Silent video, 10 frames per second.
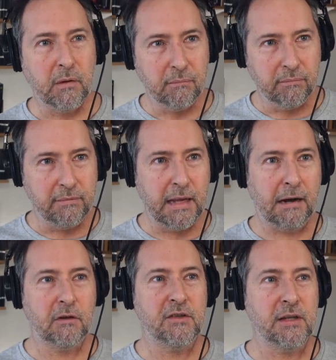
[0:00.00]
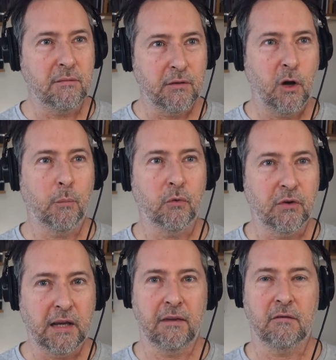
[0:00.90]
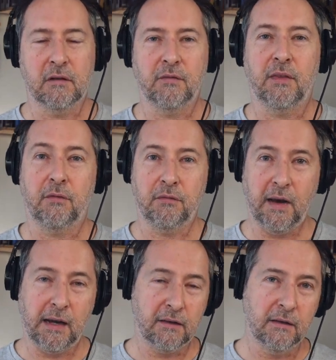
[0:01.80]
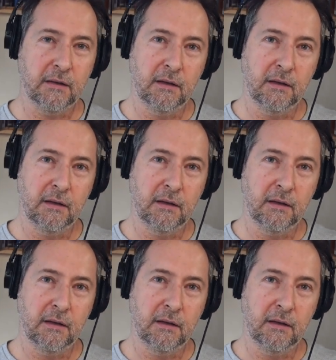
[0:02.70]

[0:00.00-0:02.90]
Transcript: narrative cobbled together after the fact.